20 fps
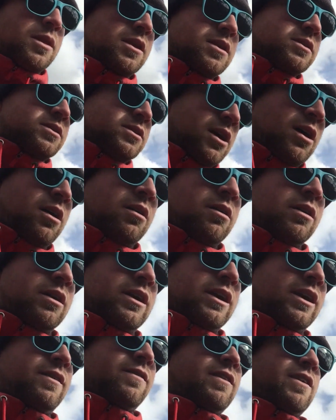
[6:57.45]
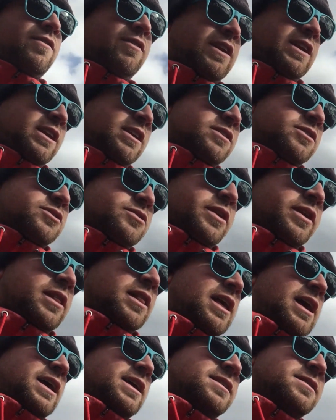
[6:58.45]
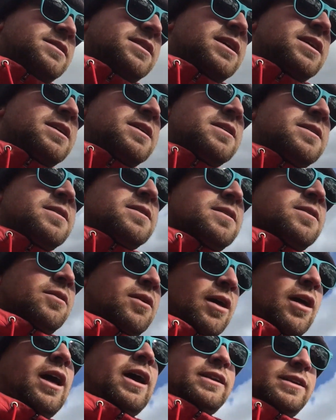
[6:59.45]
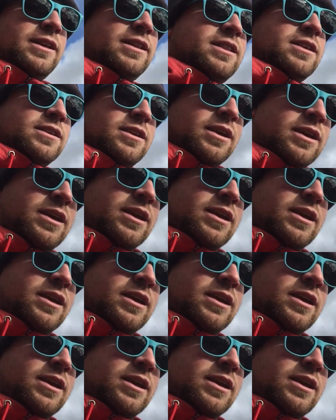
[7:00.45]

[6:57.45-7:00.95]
So even if I did string lines, well, I did the